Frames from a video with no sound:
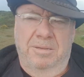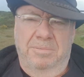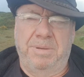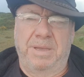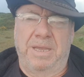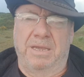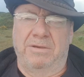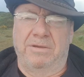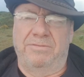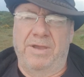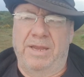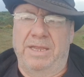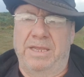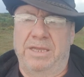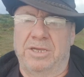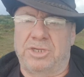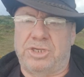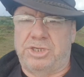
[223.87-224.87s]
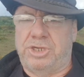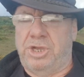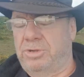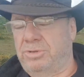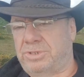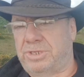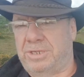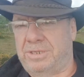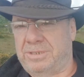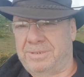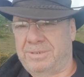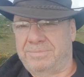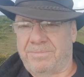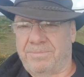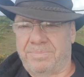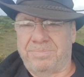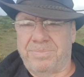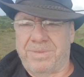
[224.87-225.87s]
being fairly astute,
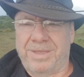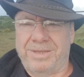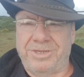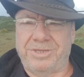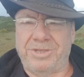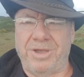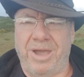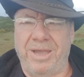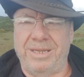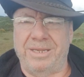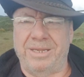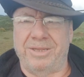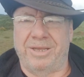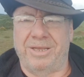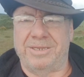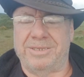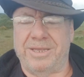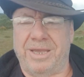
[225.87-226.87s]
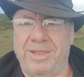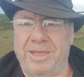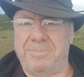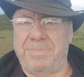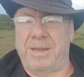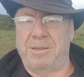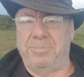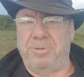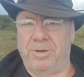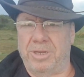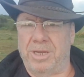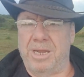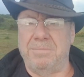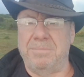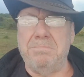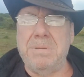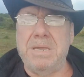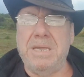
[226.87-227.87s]
decided that they better put an
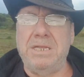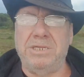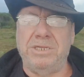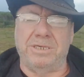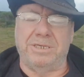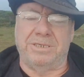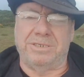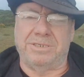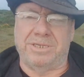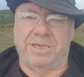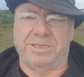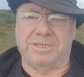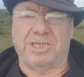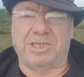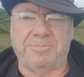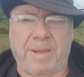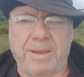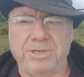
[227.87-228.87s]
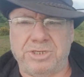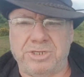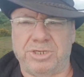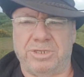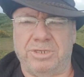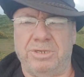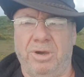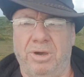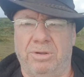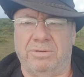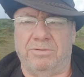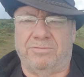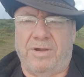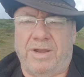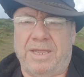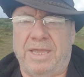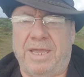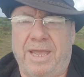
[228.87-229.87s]
immediate suspension on
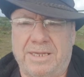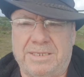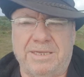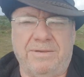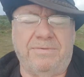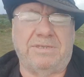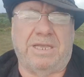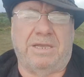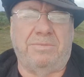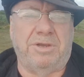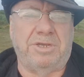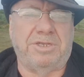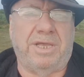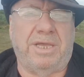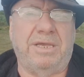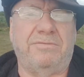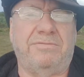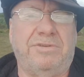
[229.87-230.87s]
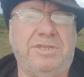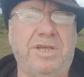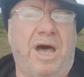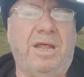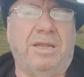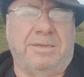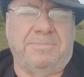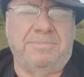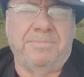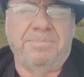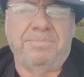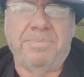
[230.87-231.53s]
fracking activity, which they have done.